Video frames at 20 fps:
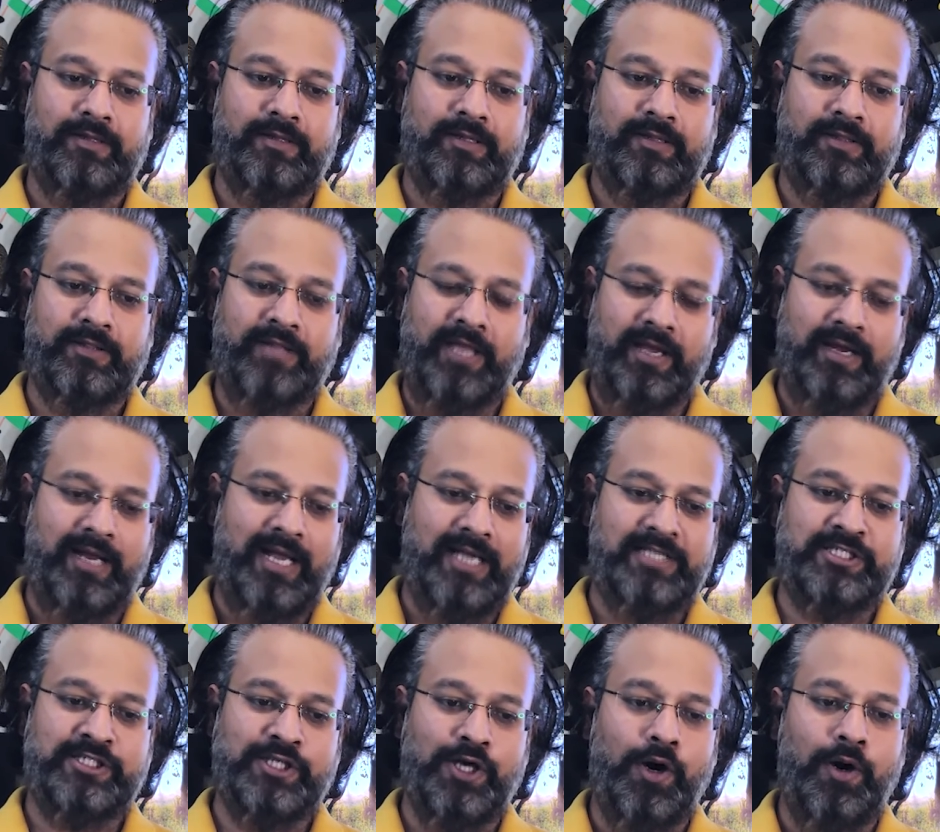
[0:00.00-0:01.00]
there I
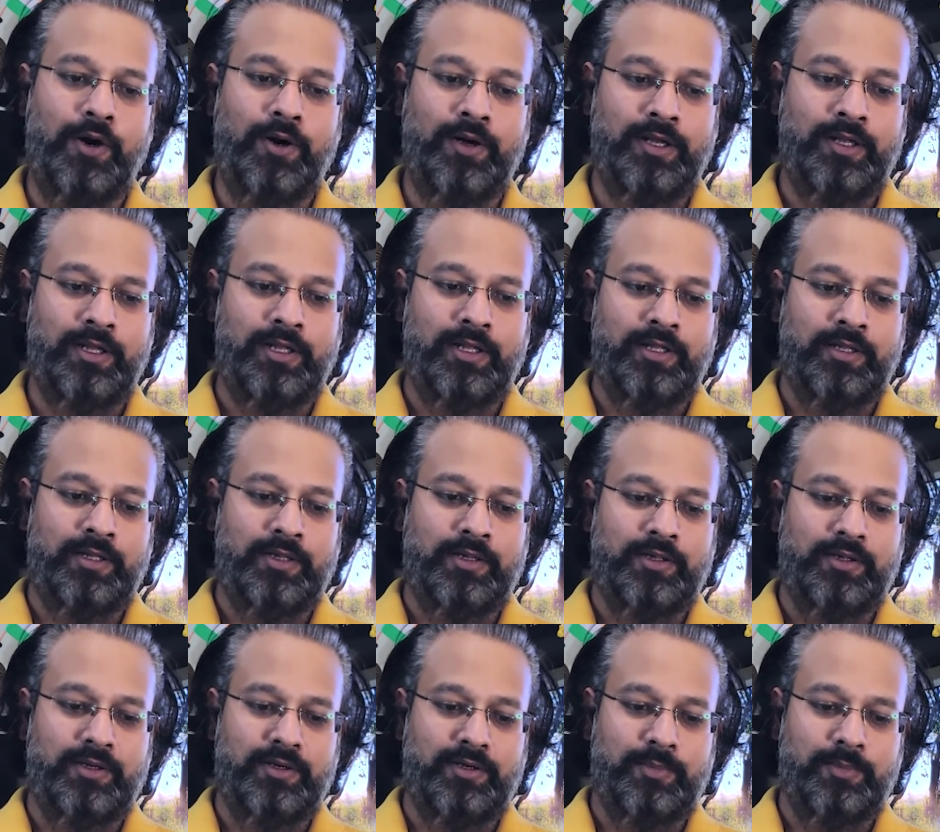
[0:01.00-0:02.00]
saw
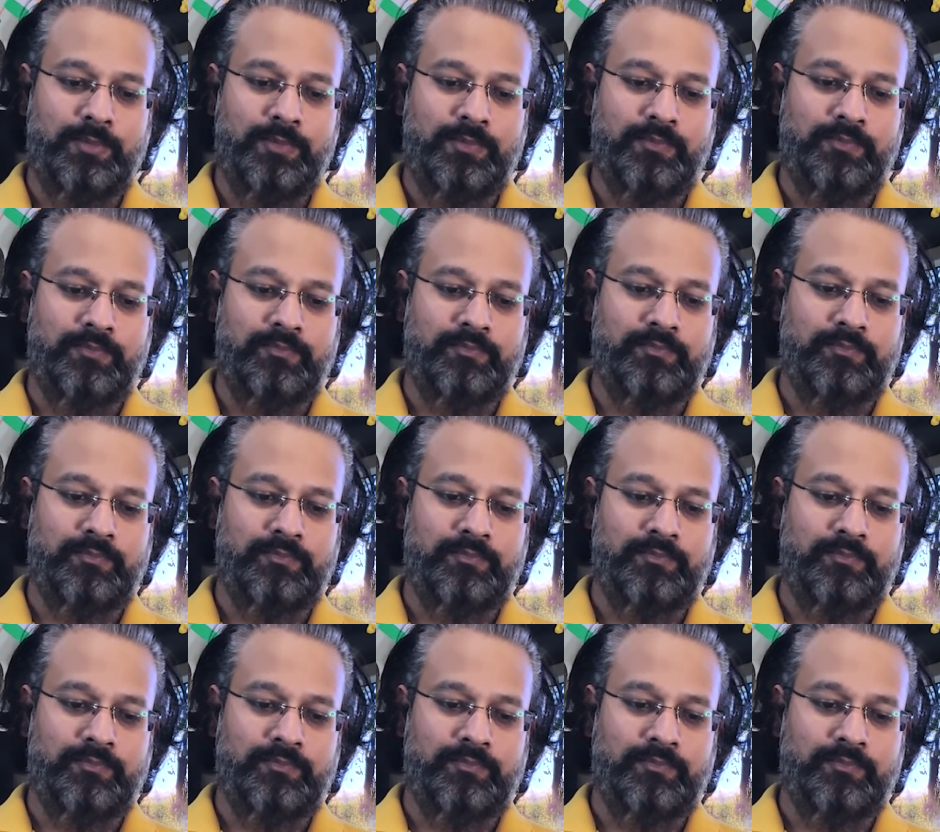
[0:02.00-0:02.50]
the